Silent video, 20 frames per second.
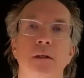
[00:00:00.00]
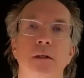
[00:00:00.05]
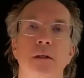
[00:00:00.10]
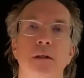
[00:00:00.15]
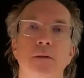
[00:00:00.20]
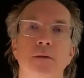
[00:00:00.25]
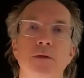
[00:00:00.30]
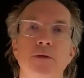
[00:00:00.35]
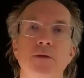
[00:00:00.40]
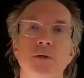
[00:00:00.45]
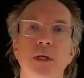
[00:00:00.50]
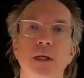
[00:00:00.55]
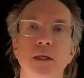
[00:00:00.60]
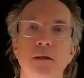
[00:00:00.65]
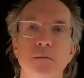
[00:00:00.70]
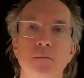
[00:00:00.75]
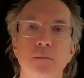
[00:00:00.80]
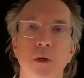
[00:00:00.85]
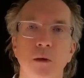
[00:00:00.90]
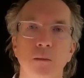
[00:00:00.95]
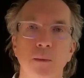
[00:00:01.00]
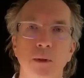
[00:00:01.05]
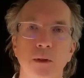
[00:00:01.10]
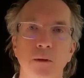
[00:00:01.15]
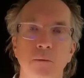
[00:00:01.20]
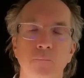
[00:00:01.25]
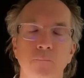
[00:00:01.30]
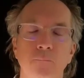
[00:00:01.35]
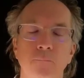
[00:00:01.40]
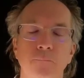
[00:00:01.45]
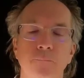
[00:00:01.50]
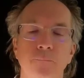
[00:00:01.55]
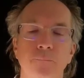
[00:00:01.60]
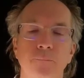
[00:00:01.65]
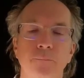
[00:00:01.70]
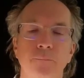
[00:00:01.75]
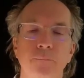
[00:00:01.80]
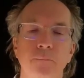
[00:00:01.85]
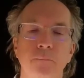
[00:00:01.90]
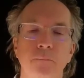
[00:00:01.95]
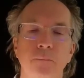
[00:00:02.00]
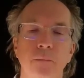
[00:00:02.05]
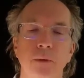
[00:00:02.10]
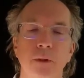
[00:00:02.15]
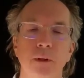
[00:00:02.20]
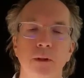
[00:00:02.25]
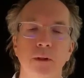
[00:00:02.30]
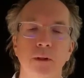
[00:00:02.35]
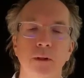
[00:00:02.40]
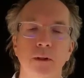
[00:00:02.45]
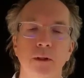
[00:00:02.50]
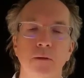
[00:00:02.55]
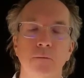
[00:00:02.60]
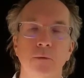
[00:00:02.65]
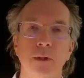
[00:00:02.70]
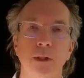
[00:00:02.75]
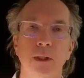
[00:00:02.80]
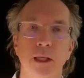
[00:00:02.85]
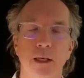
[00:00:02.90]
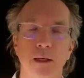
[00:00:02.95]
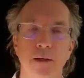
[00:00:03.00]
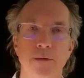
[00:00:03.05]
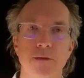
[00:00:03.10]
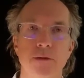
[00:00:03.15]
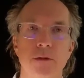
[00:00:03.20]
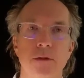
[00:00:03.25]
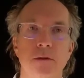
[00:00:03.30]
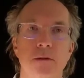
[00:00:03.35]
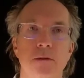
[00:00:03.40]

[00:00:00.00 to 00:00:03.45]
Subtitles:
Just take a moment and relax